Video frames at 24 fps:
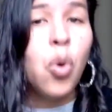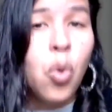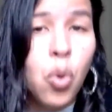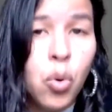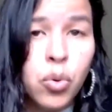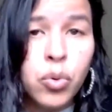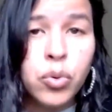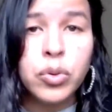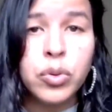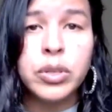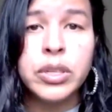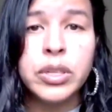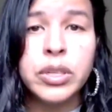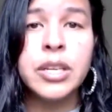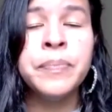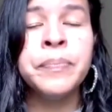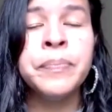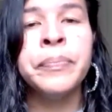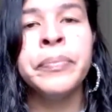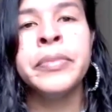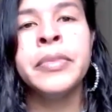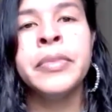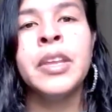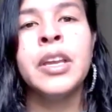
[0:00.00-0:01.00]
totally
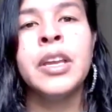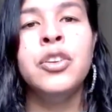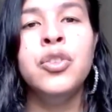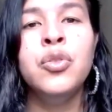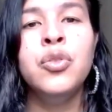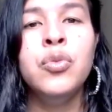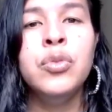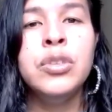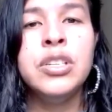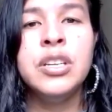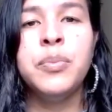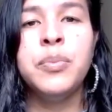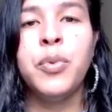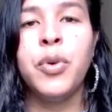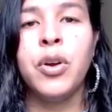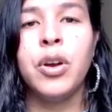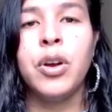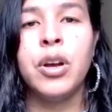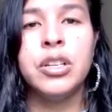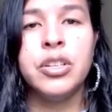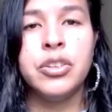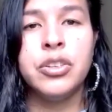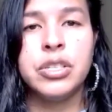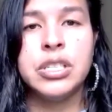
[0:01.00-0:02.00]
new, deeper
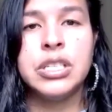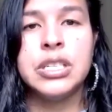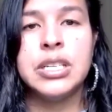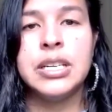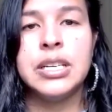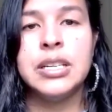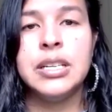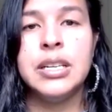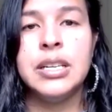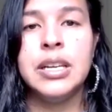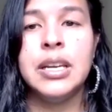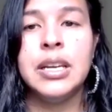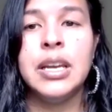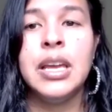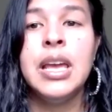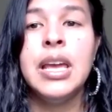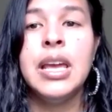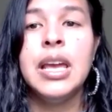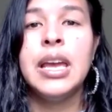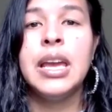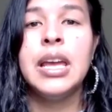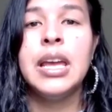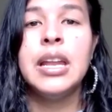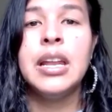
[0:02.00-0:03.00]
understanding
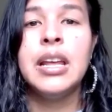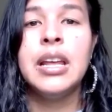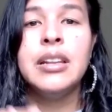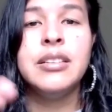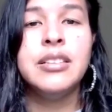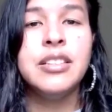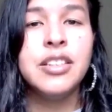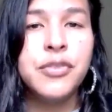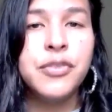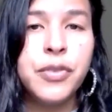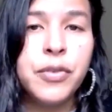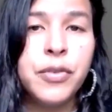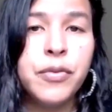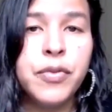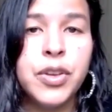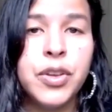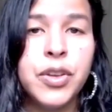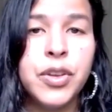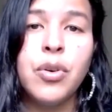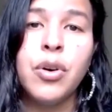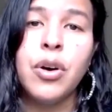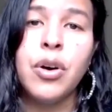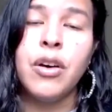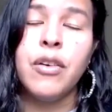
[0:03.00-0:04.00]
and a different
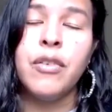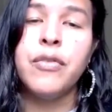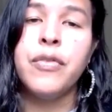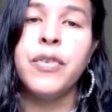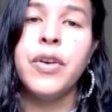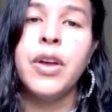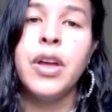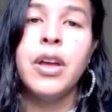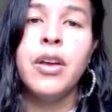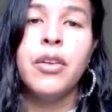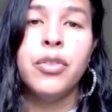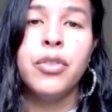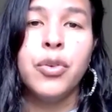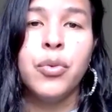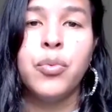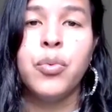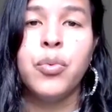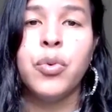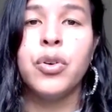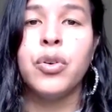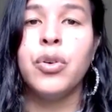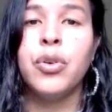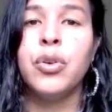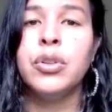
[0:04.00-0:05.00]
view of the
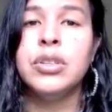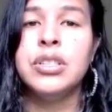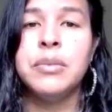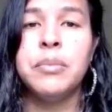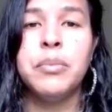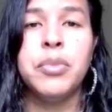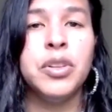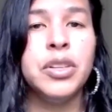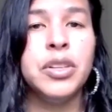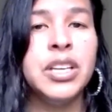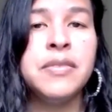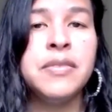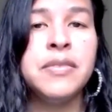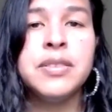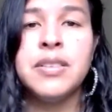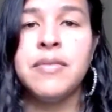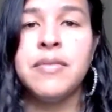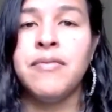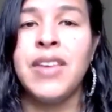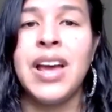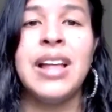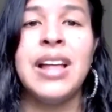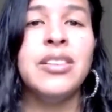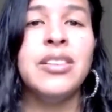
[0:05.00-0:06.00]
world and beliefs and